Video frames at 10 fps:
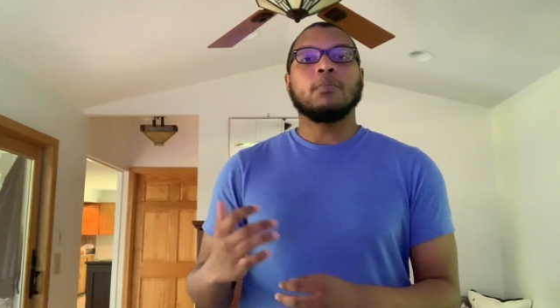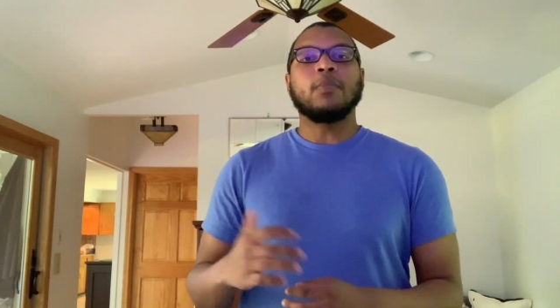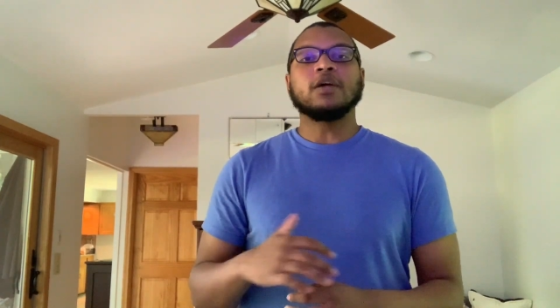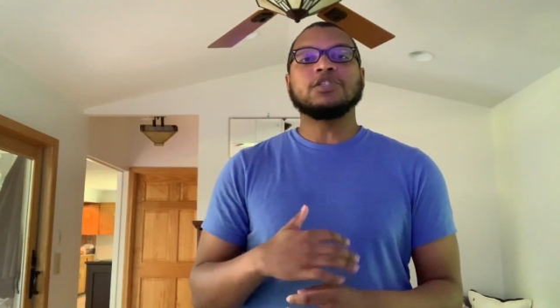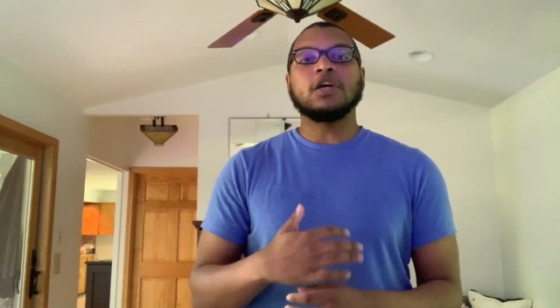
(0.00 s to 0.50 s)

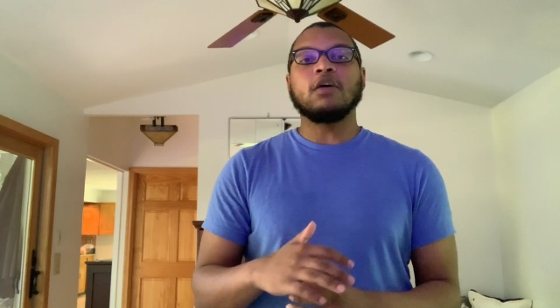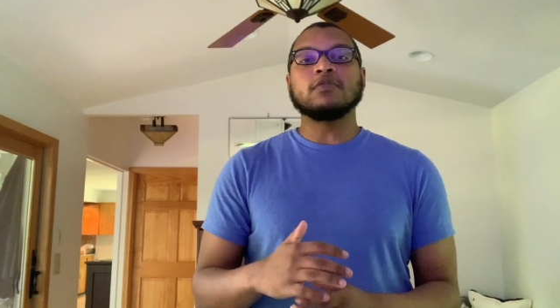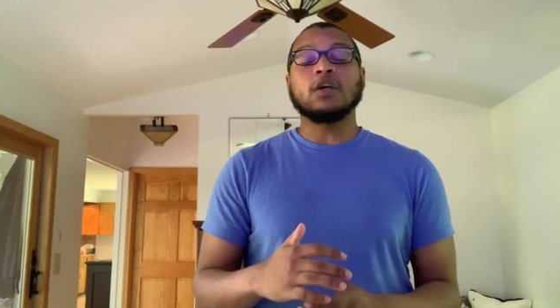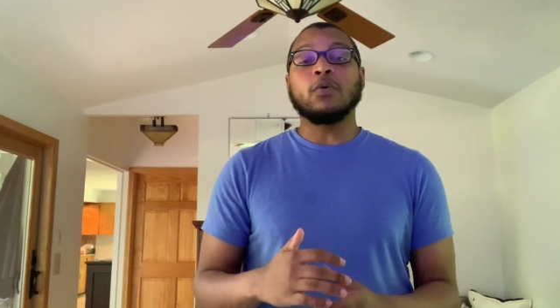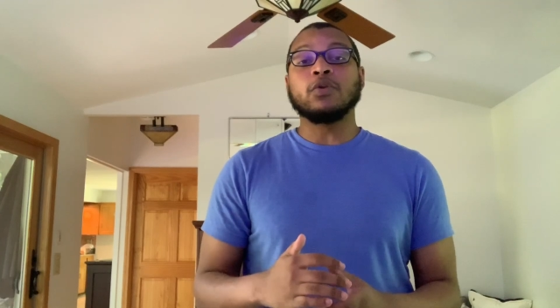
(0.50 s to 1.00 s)
my
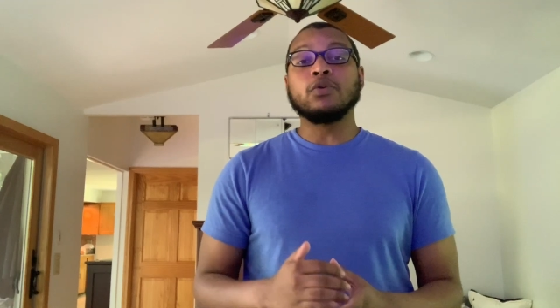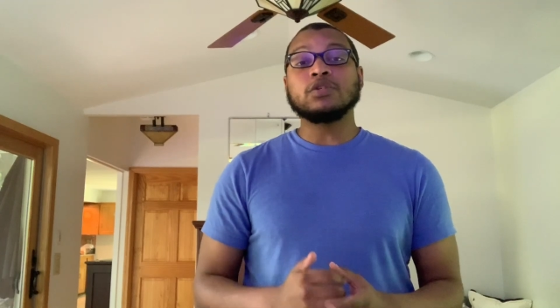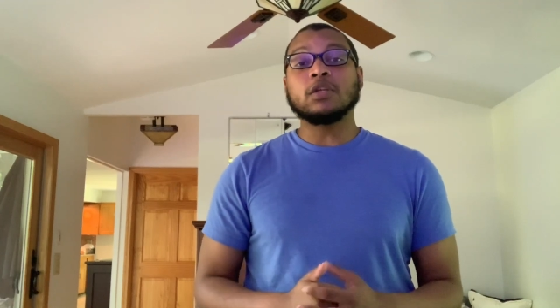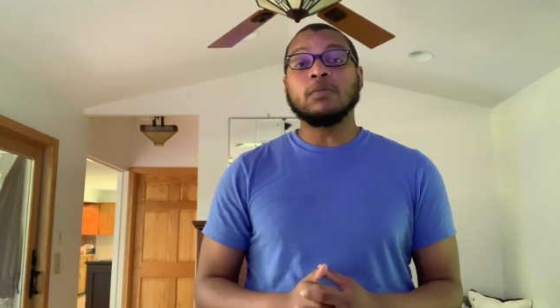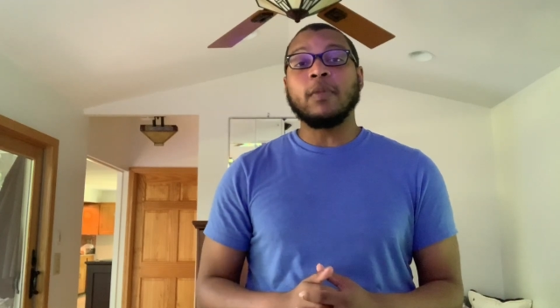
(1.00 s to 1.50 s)
shelves that were
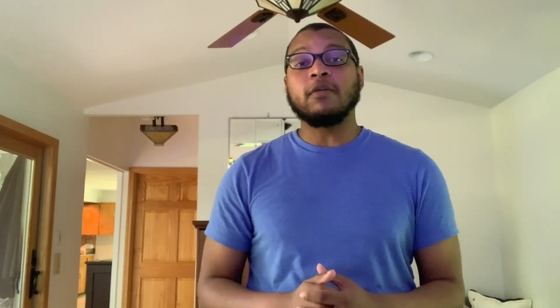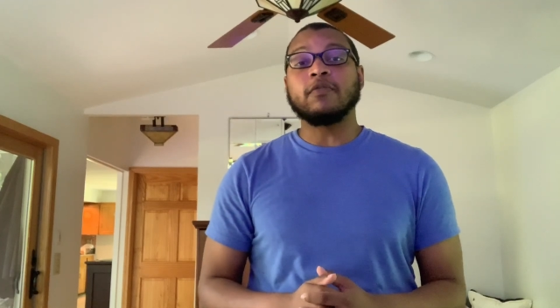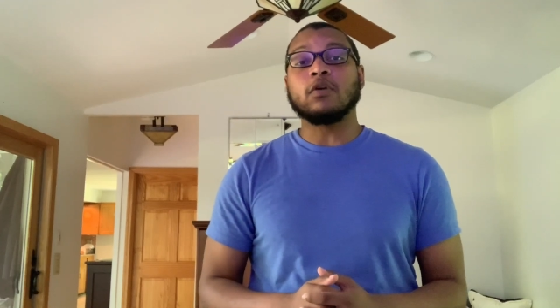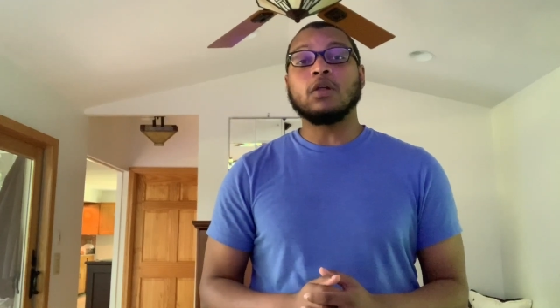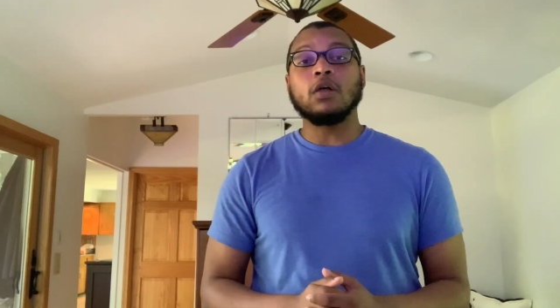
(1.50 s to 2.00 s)
usually meant
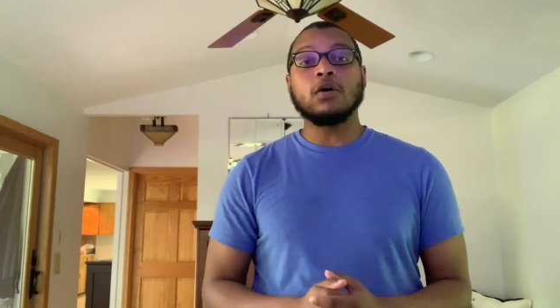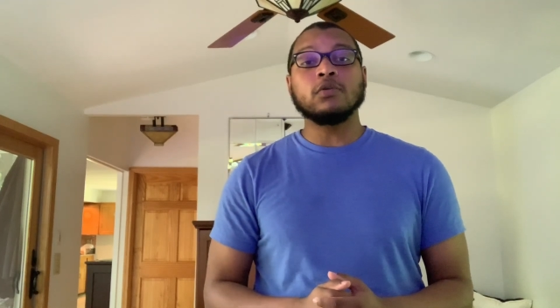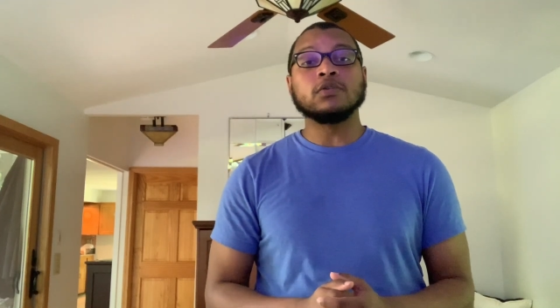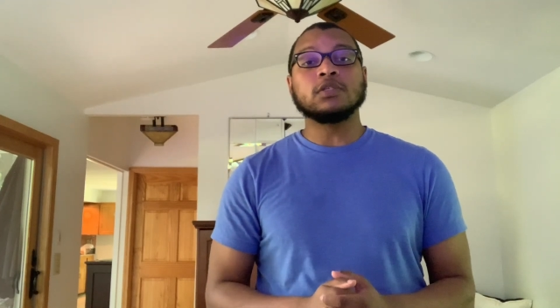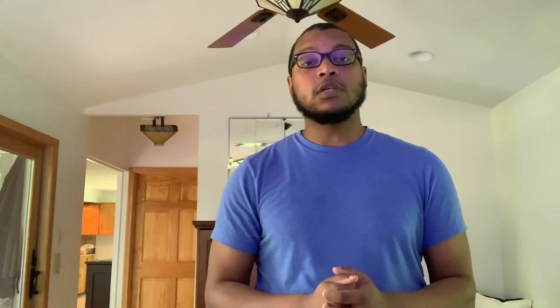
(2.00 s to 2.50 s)
for
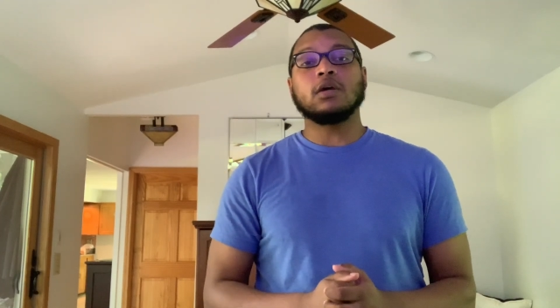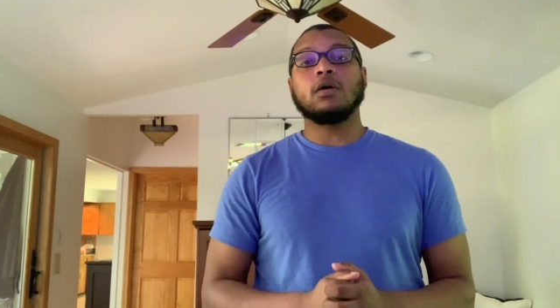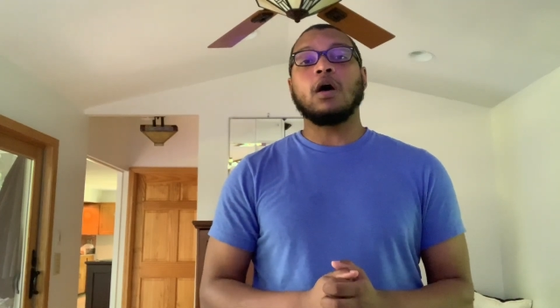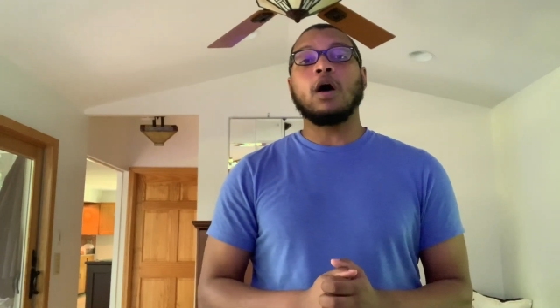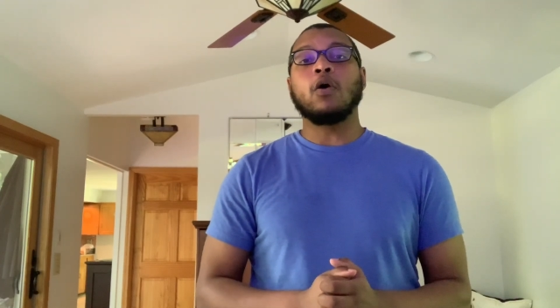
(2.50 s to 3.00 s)
clothes
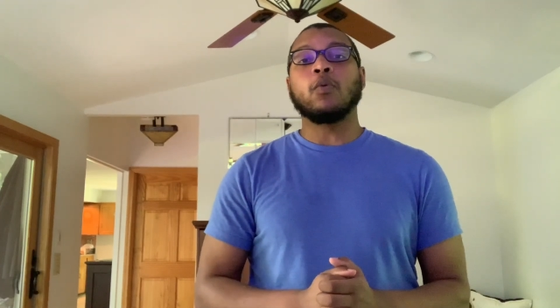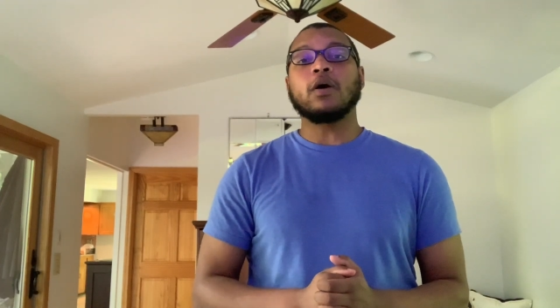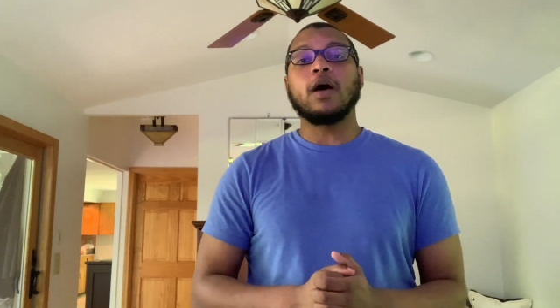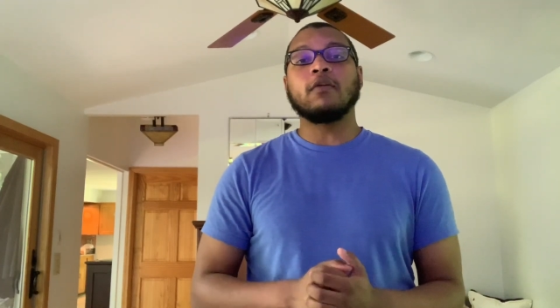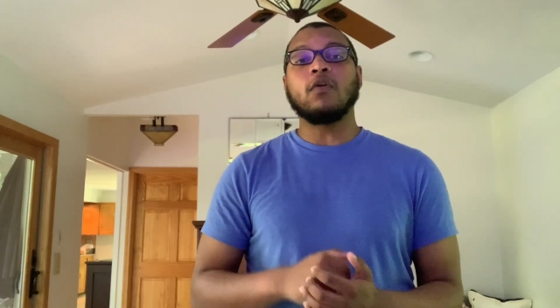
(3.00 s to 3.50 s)
were
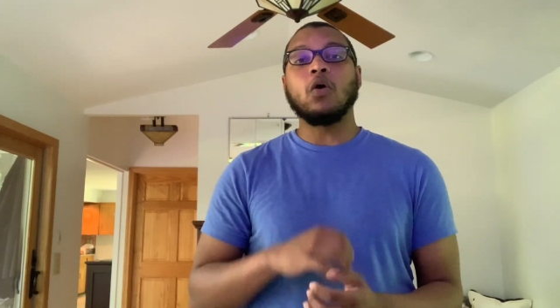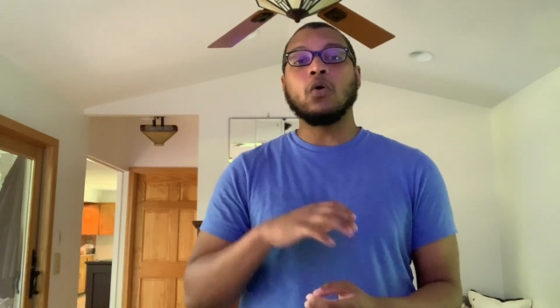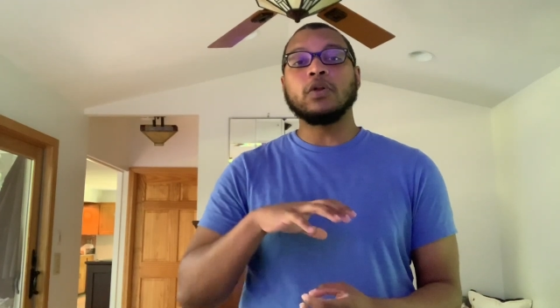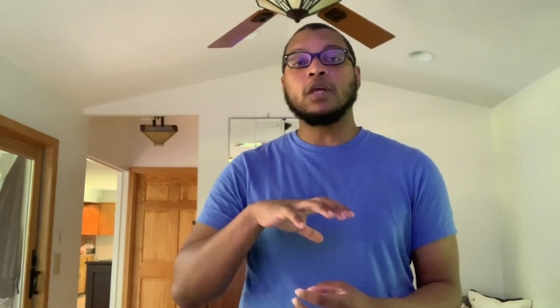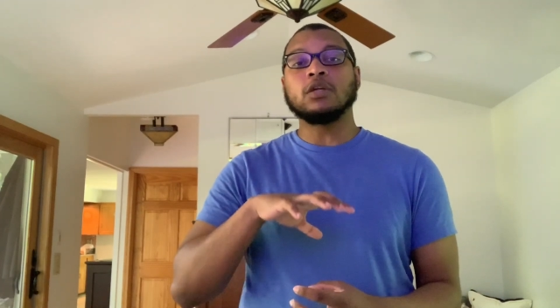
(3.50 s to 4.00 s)
kind of
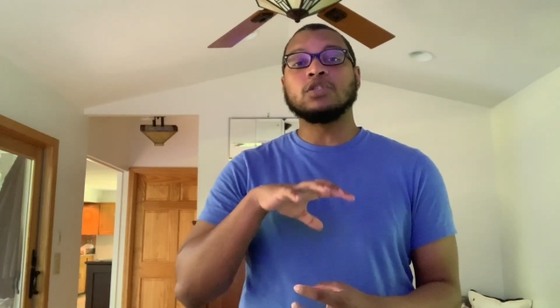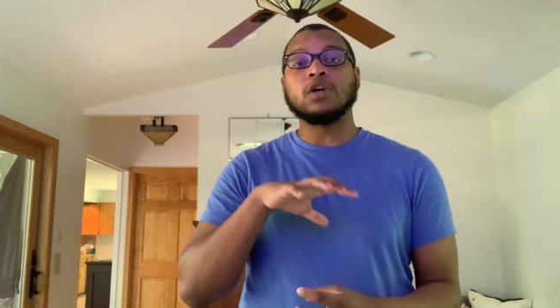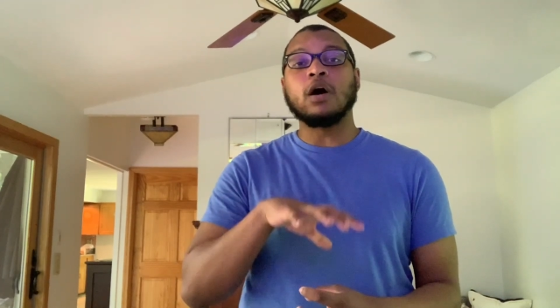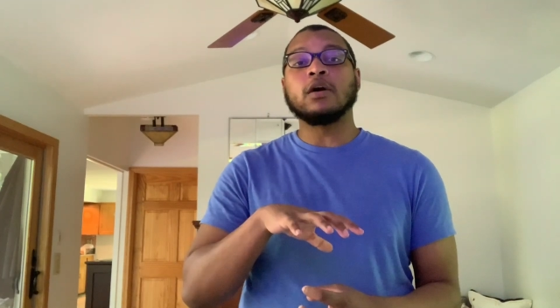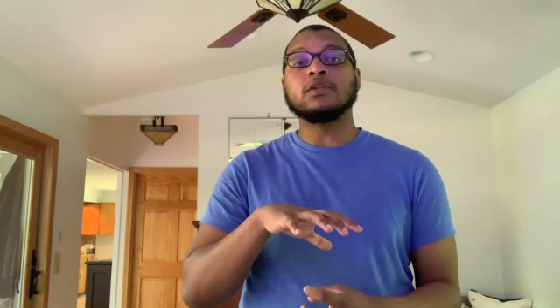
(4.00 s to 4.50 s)
holding
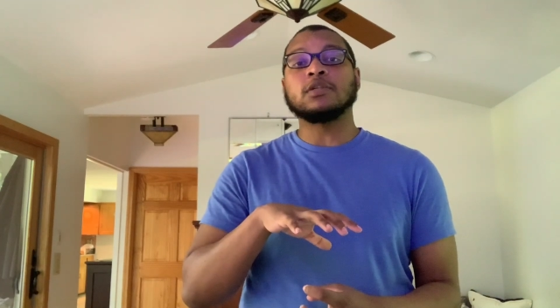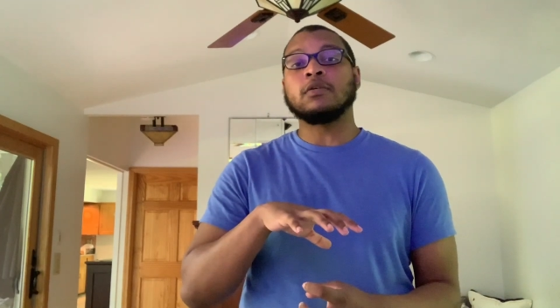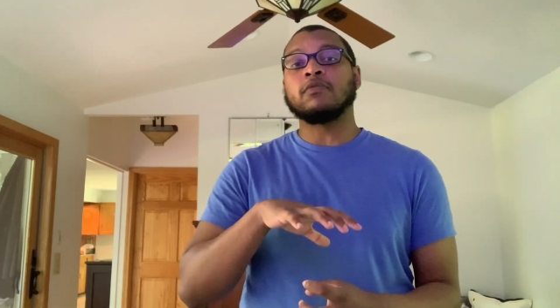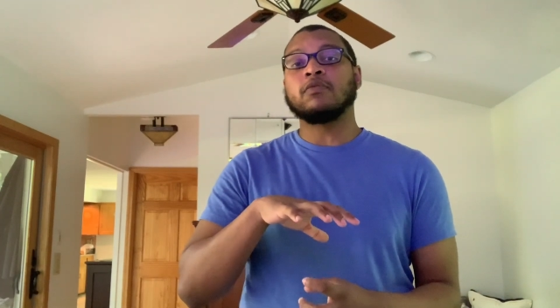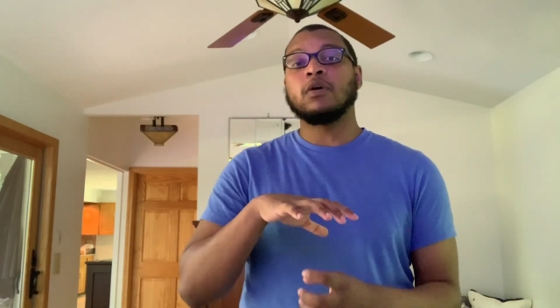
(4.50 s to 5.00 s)
jars
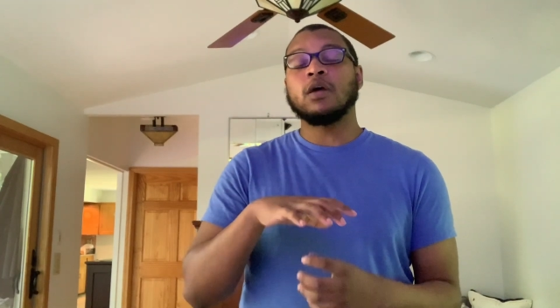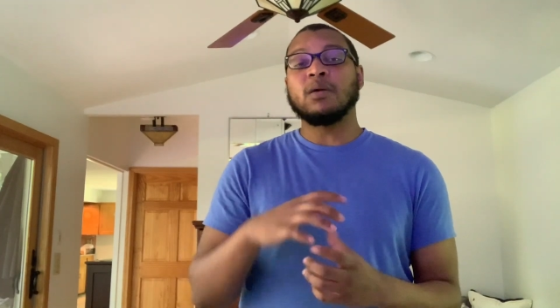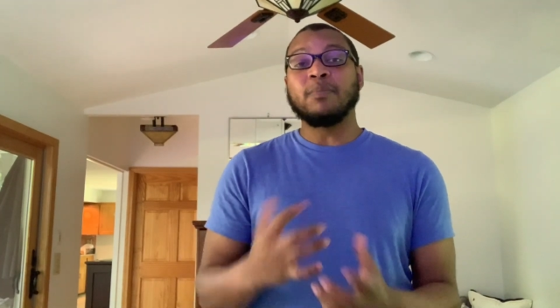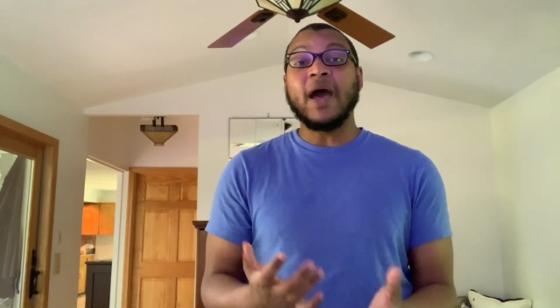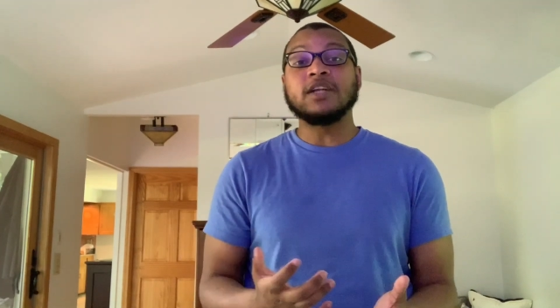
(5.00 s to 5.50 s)
of
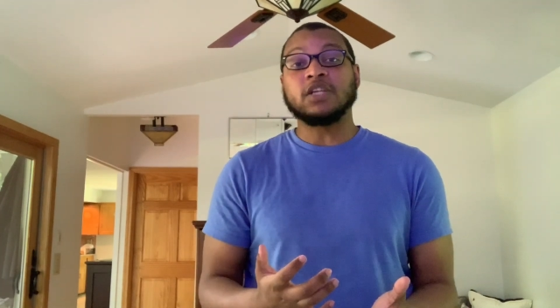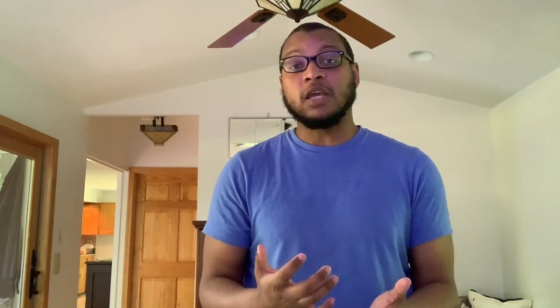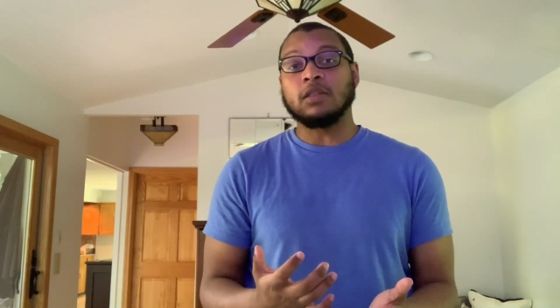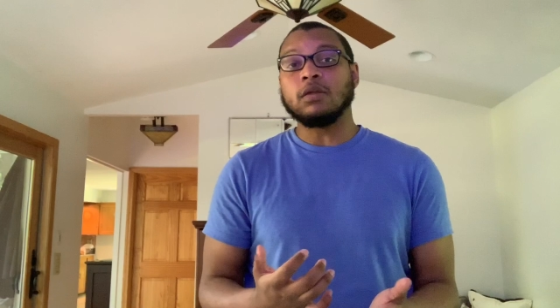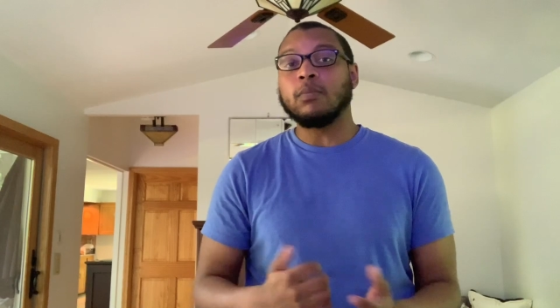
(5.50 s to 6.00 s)

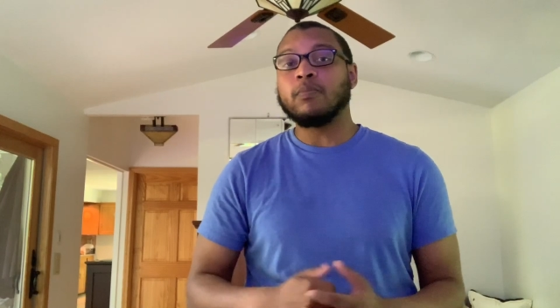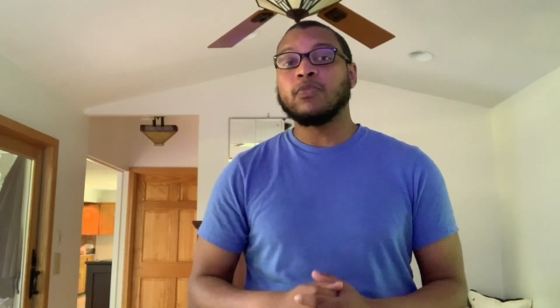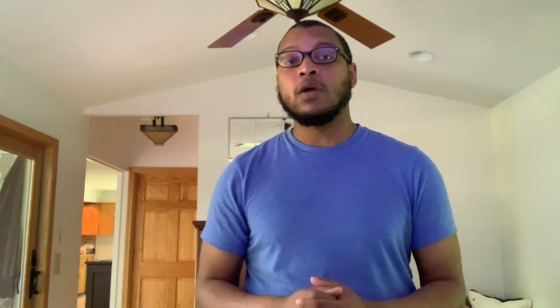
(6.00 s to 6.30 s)
magic in them,